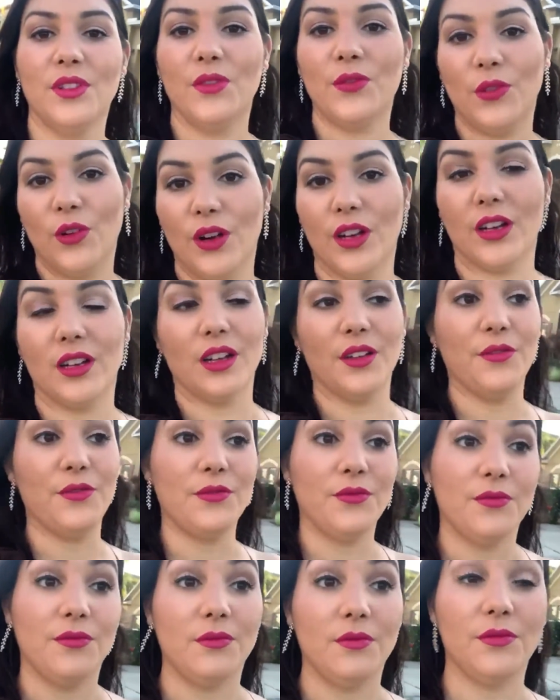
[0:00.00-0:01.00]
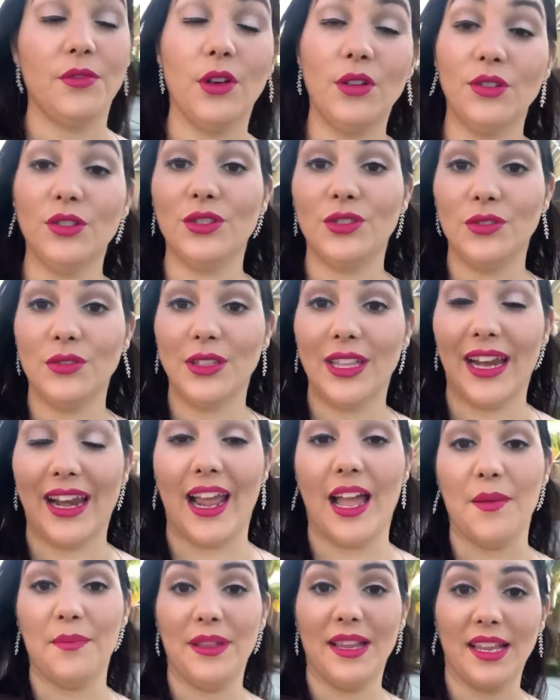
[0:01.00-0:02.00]
for a photo shoot that I
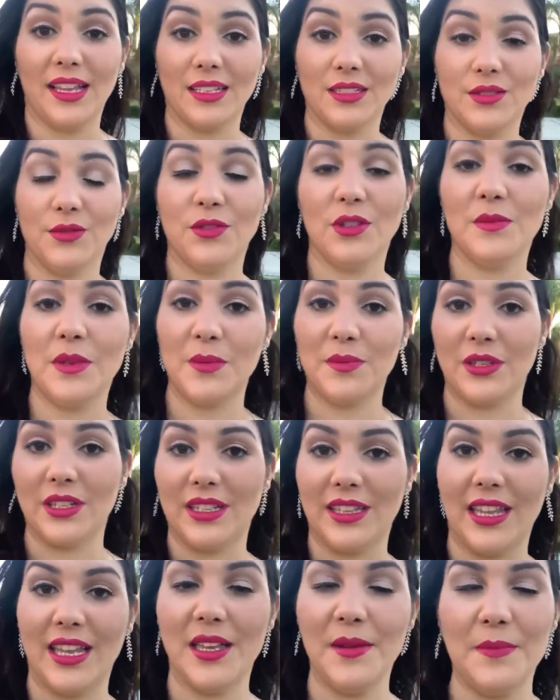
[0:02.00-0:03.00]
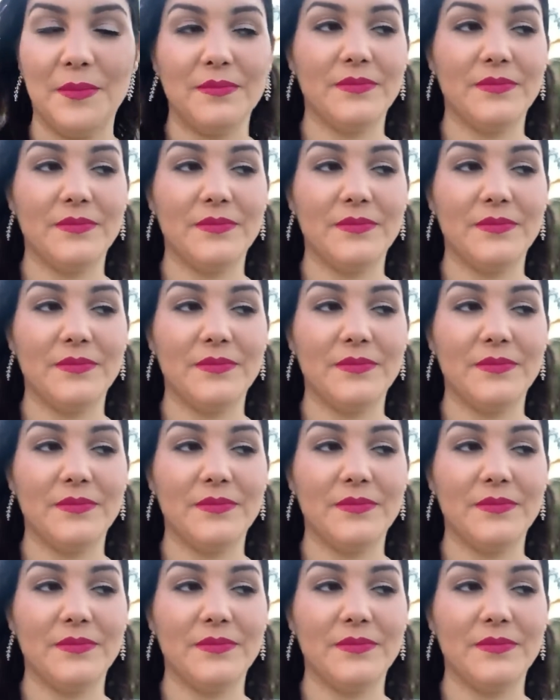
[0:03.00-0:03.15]
had planned for my birthday.